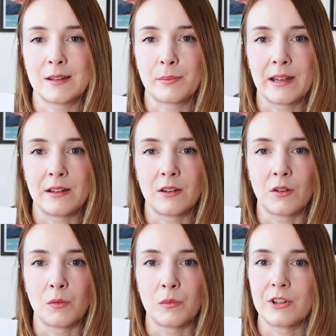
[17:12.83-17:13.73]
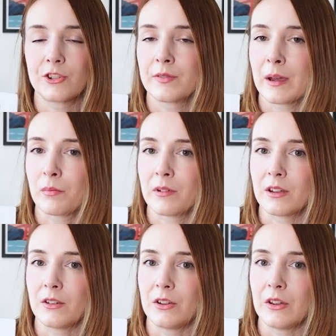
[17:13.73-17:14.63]
depending on which
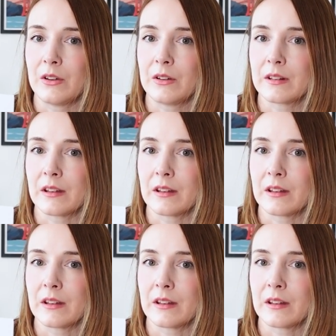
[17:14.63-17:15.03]
fabric you use.